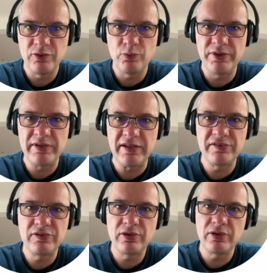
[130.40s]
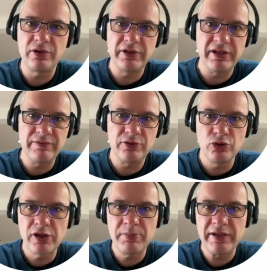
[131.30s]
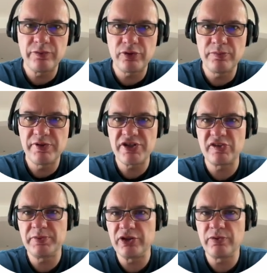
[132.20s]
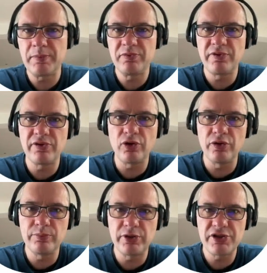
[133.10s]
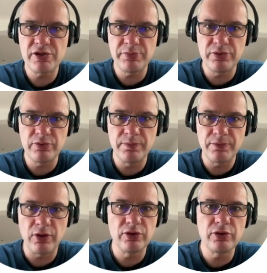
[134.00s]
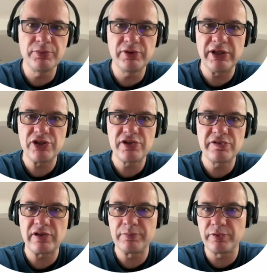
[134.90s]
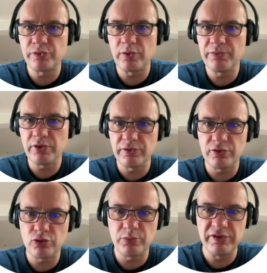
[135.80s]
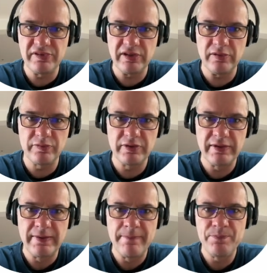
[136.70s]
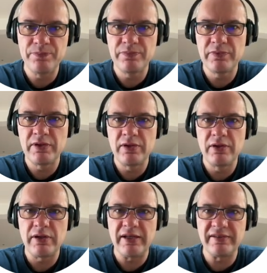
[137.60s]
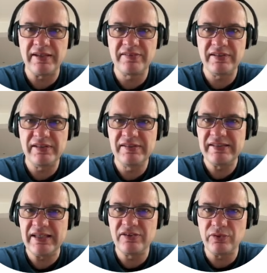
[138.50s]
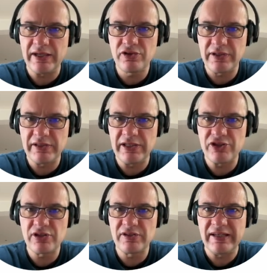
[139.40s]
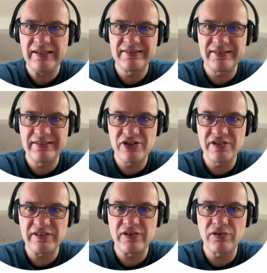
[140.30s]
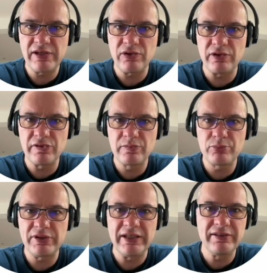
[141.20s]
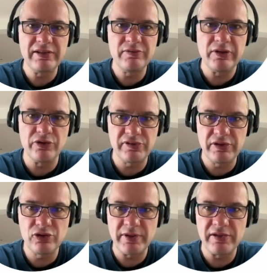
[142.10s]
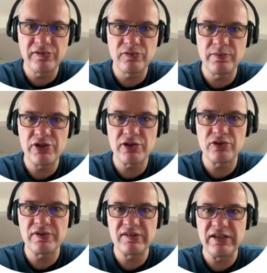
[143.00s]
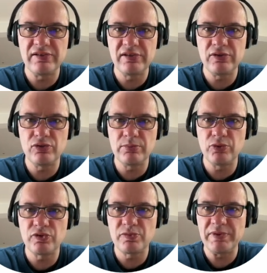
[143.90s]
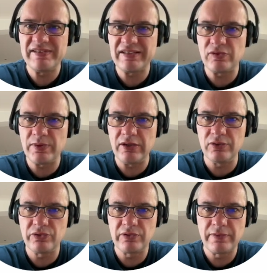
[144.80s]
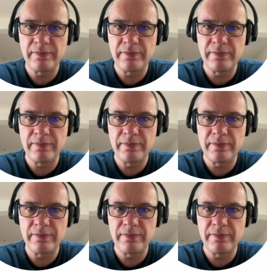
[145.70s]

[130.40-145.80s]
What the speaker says: We test on a Naver Rookie platform which has been equipped with an onboard GPU. All computations are performed on the robot itself. At testing, the end-to-end trained agent takes decisions at 3 Hz, predicting velocity commands which are translated into motor speed set values.